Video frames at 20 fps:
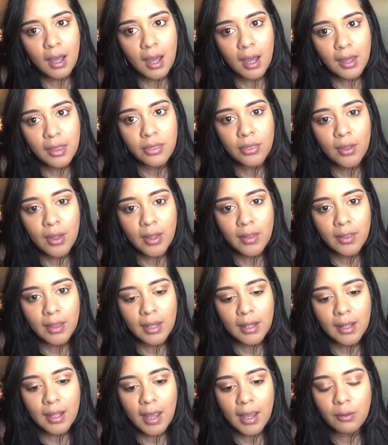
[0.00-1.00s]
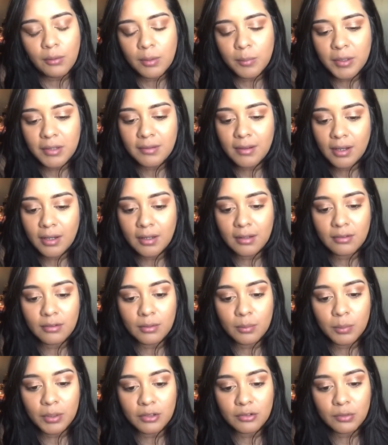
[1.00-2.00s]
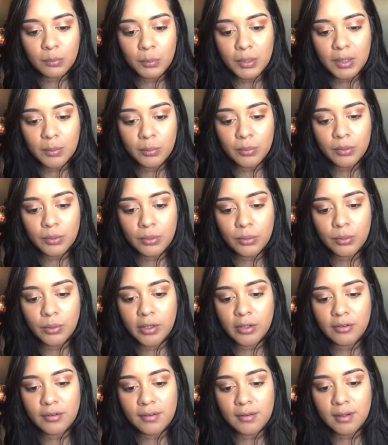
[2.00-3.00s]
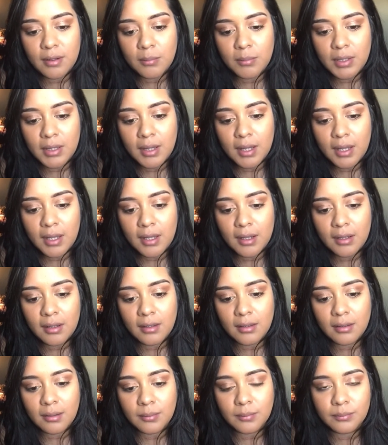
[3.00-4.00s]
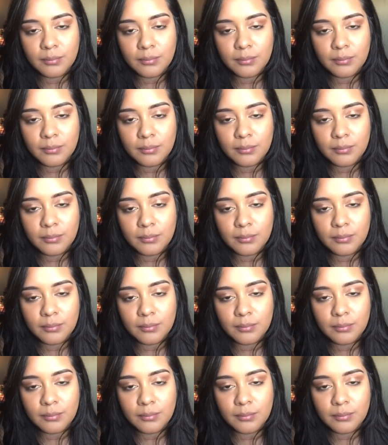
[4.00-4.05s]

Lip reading: I thought like I would be talking to a bunch of people who are just gonna be like,